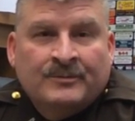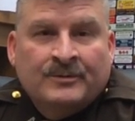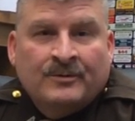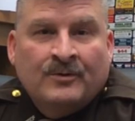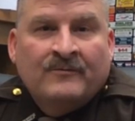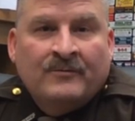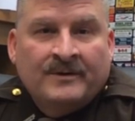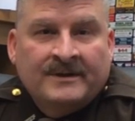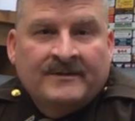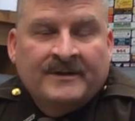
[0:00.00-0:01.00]
we'll
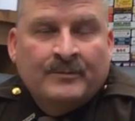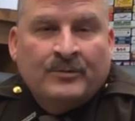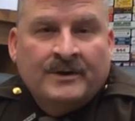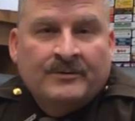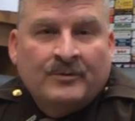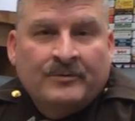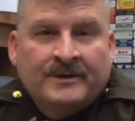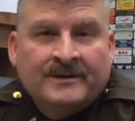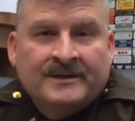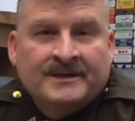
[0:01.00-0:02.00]
hopefully get that break where
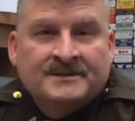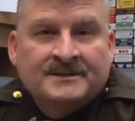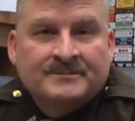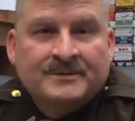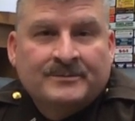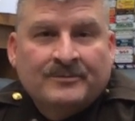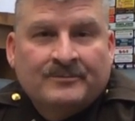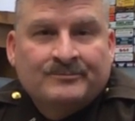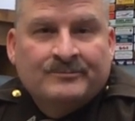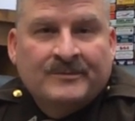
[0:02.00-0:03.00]
we can catch these people.
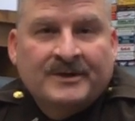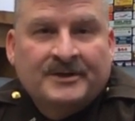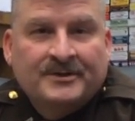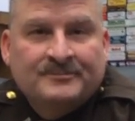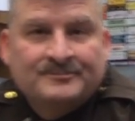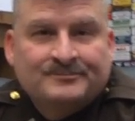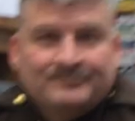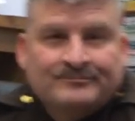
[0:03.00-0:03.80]
Thank you.